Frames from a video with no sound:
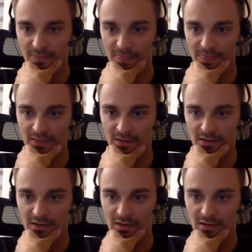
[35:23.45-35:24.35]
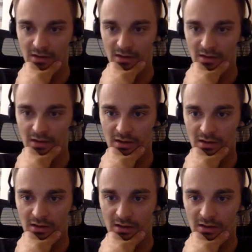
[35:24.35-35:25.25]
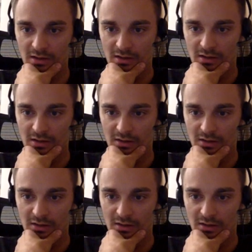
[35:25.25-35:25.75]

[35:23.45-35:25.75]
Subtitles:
(no one is talking)